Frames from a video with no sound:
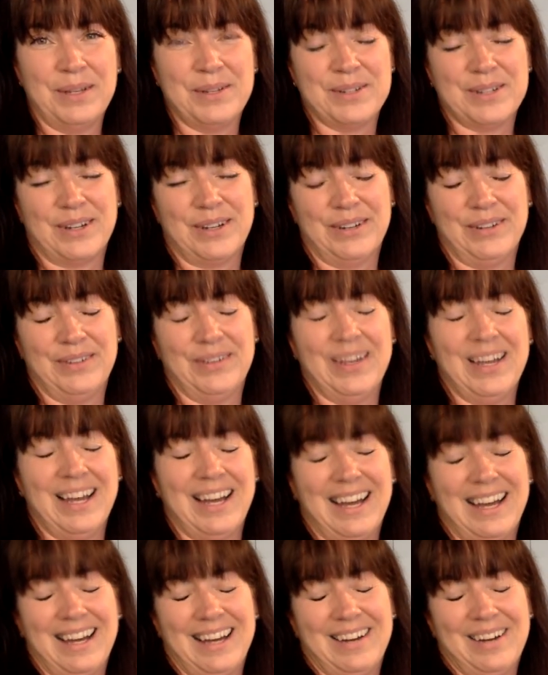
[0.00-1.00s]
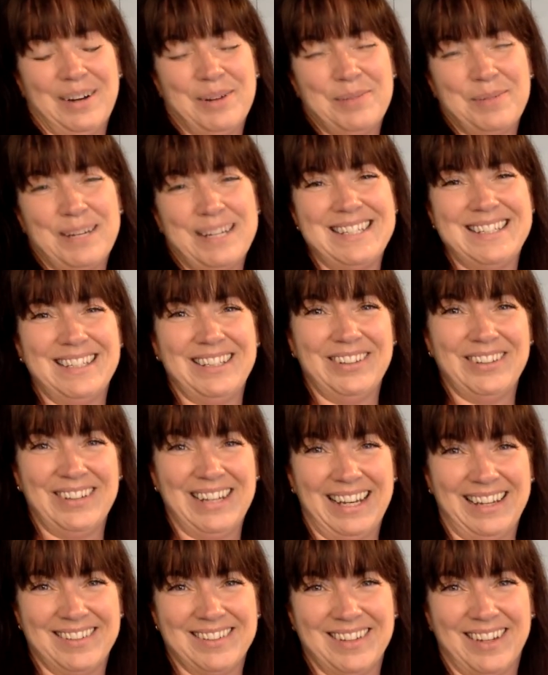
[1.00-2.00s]
So I hope I see you
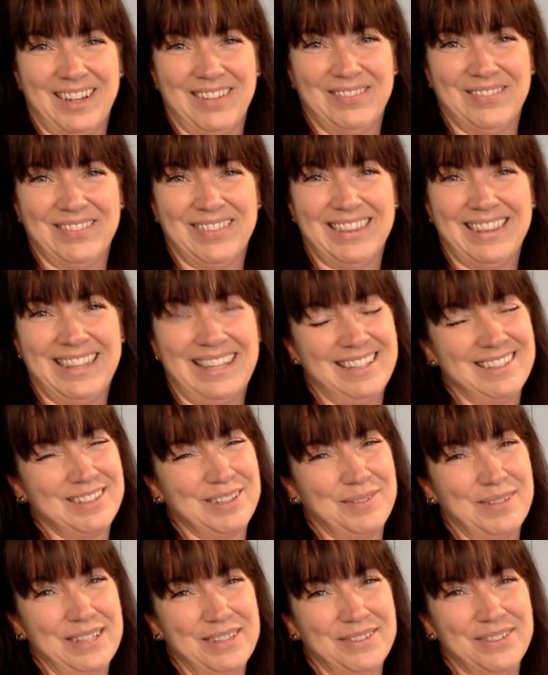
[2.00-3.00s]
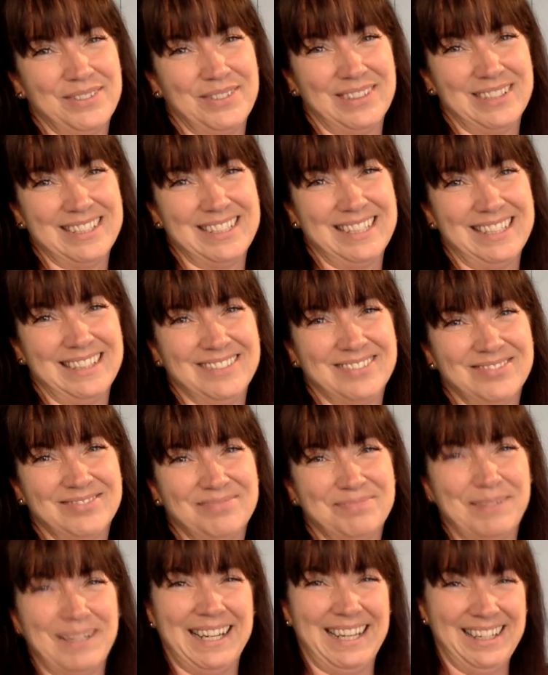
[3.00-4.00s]
next time. Thanks so much for watching.
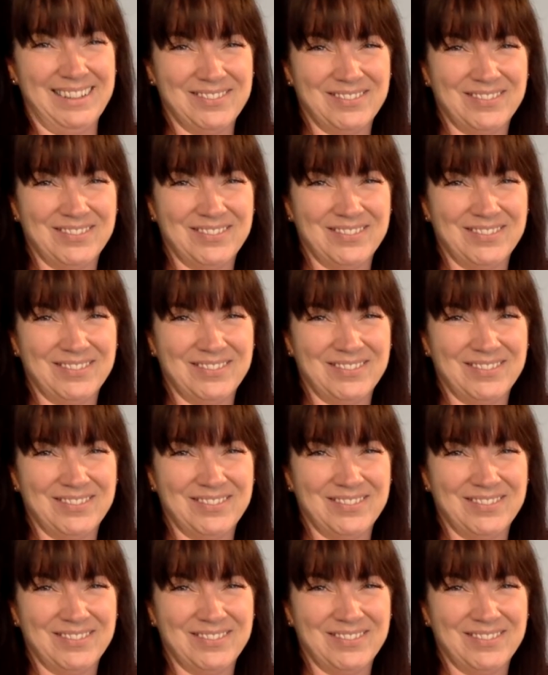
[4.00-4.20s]
Bye.